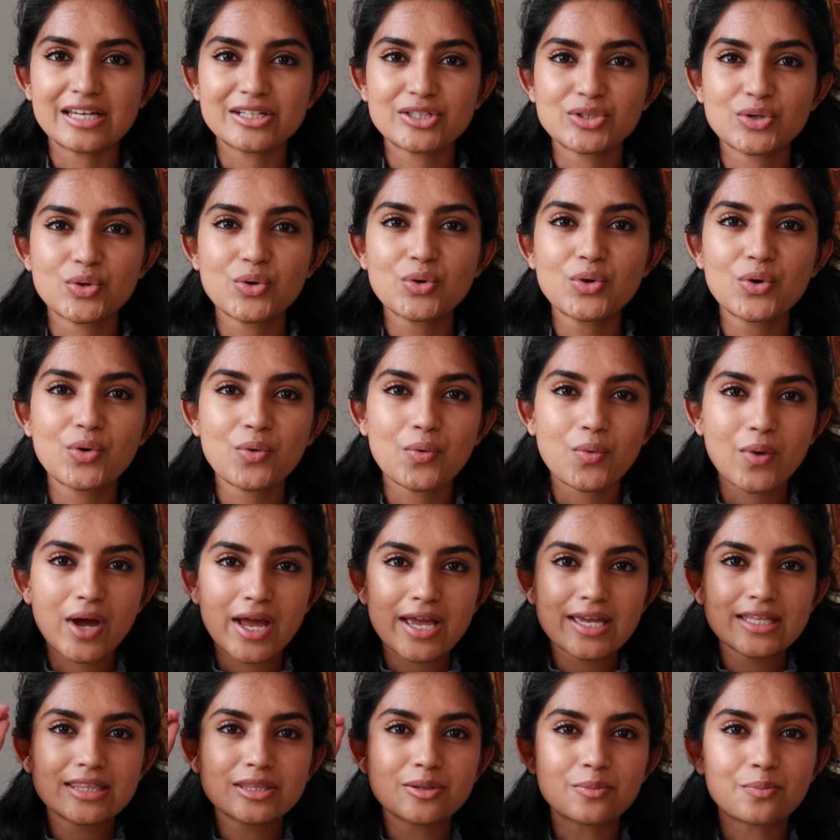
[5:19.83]
it took
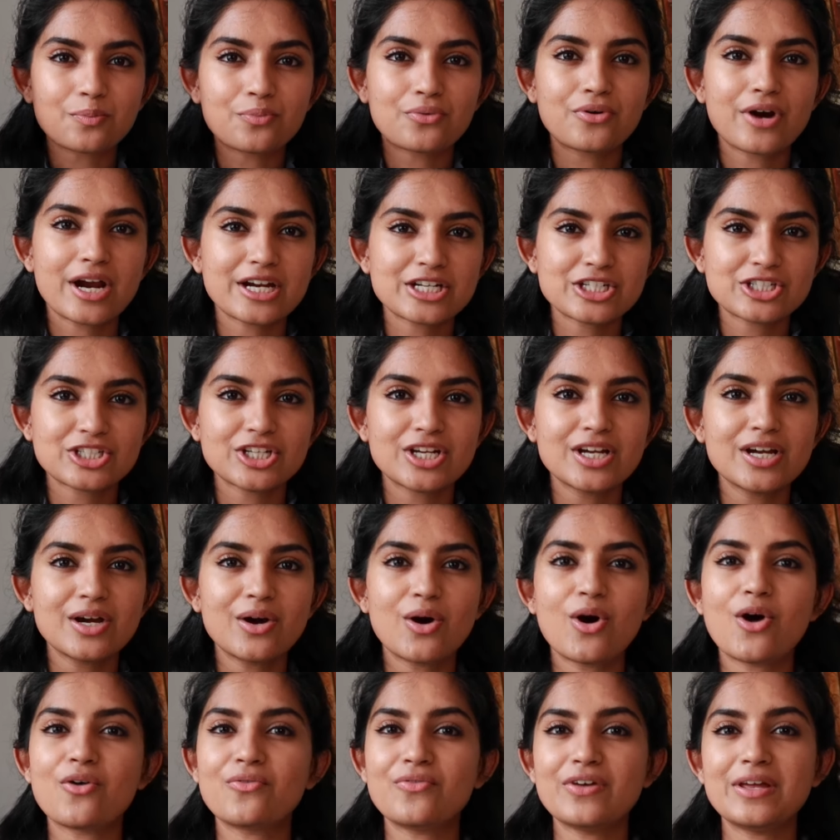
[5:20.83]
away the
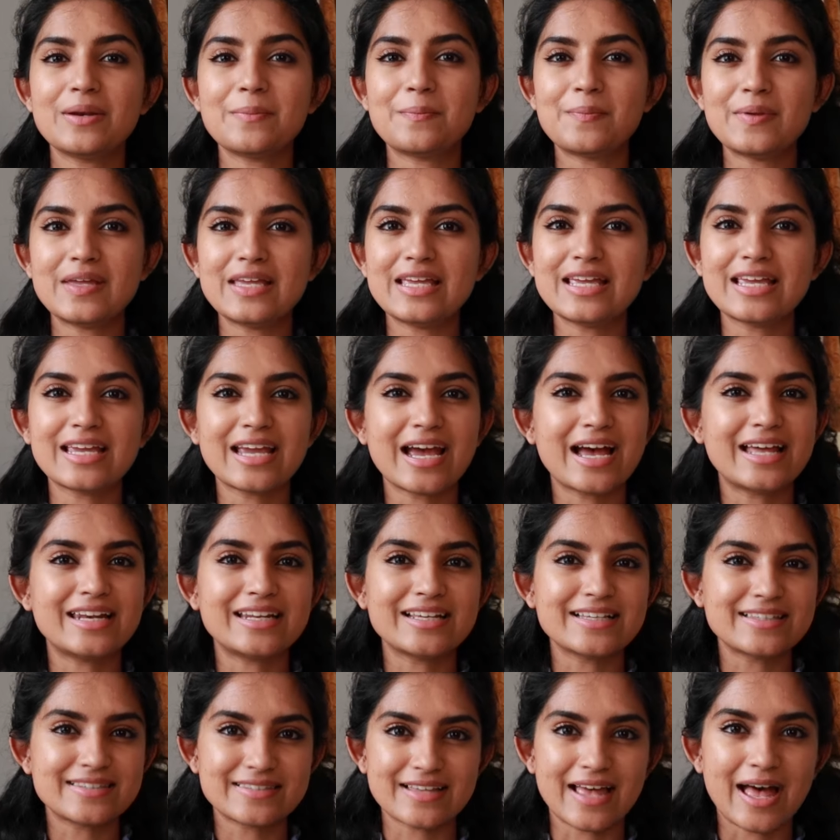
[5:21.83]
pressure of it being an
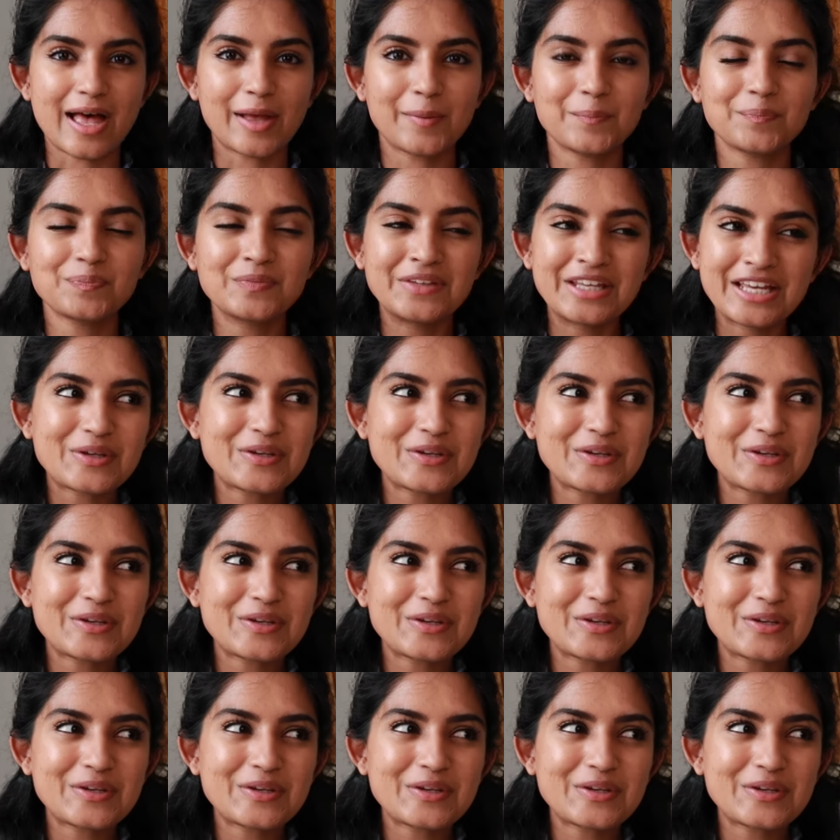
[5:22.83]
exam,